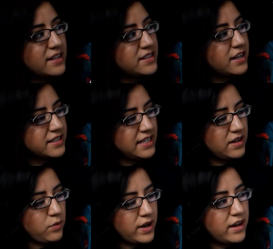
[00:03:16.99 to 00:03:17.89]
It tucks
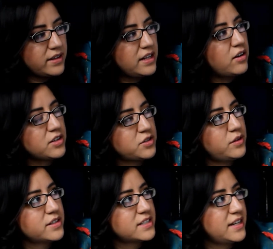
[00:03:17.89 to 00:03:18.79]
in well, and then it also
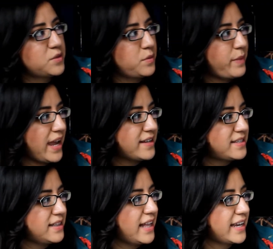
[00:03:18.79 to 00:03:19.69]
looks nice with
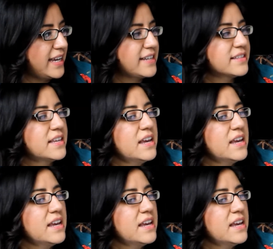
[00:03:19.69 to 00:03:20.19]
pants and leggings.